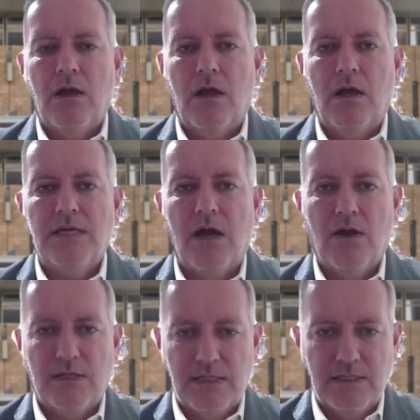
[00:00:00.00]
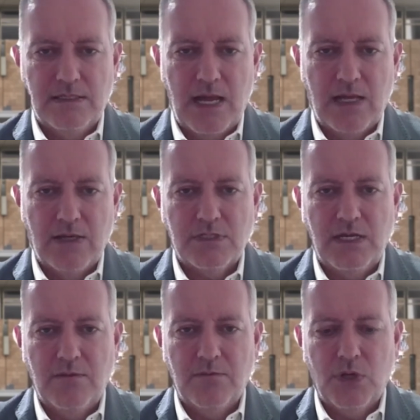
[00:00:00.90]
targeted
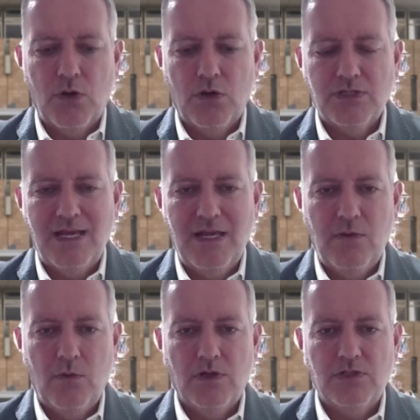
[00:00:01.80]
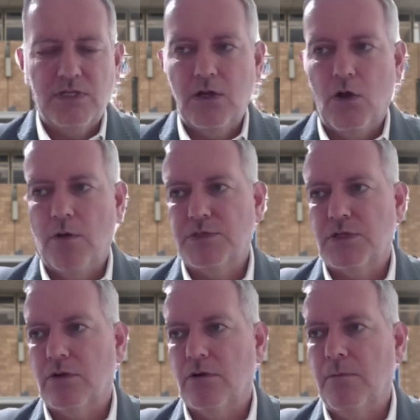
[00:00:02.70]
Edelstein because he was the
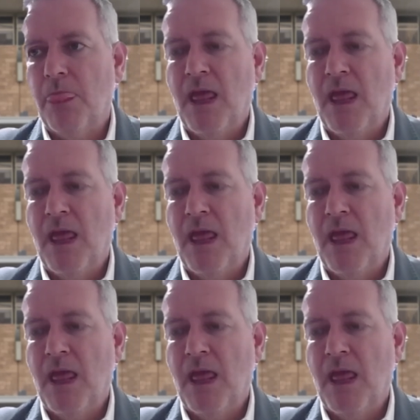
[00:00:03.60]
obstacle.